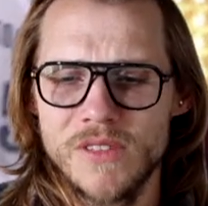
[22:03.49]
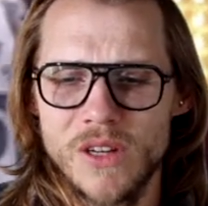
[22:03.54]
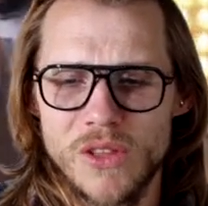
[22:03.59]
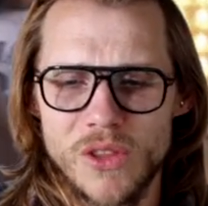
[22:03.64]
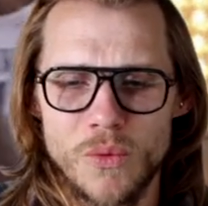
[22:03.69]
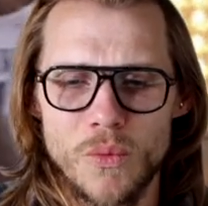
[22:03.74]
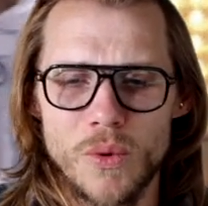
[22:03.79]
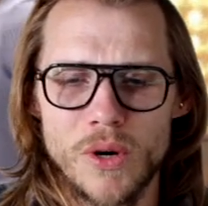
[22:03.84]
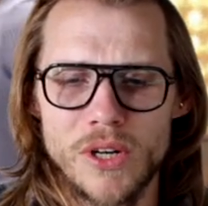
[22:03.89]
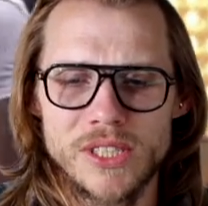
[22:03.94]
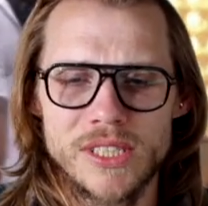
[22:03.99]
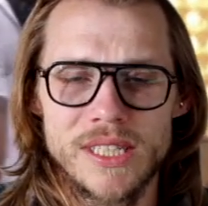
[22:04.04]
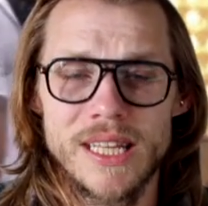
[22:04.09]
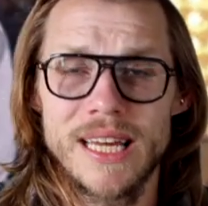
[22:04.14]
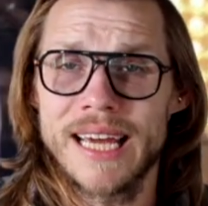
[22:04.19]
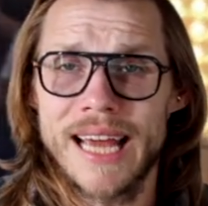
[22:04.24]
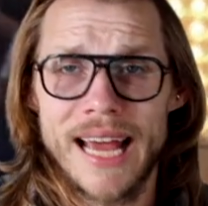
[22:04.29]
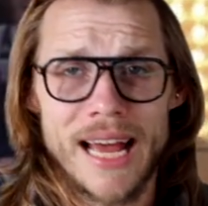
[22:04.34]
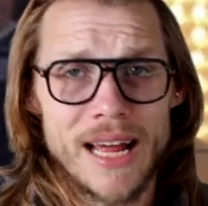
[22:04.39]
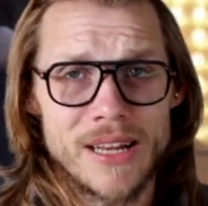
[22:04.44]
The worst
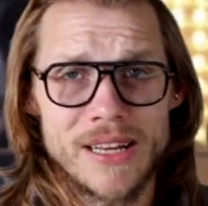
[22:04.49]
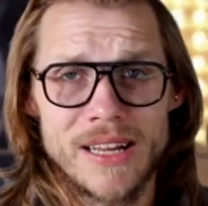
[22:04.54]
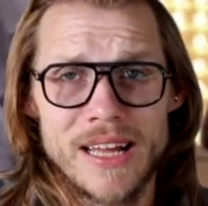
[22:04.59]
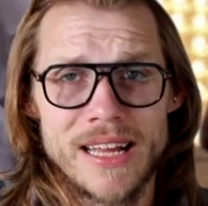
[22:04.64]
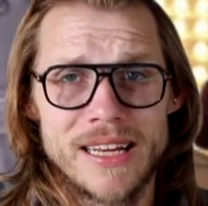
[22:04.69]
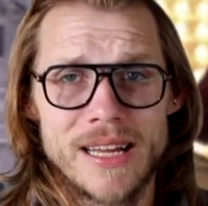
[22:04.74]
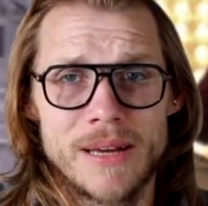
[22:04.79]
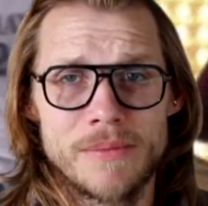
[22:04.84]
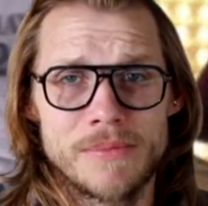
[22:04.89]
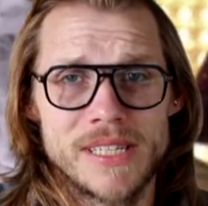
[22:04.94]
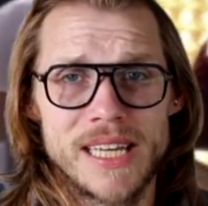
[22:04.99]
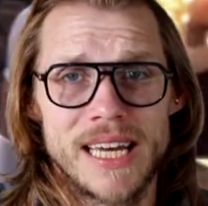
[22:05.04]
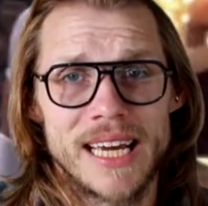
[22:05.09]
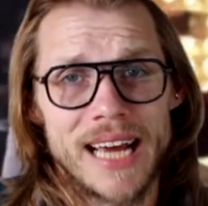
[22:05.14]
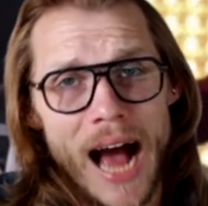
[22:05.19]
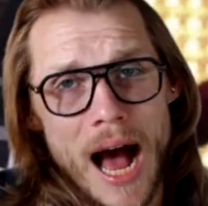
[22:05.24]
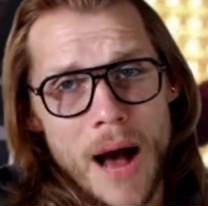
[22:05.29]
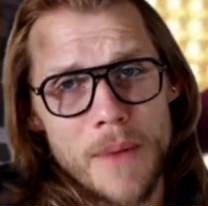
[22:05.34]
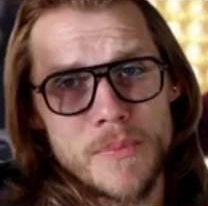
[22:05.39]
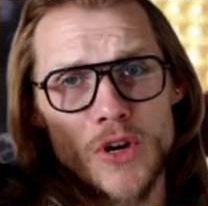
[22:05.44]
thing, and him
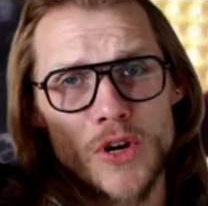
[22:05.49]
saying, I'm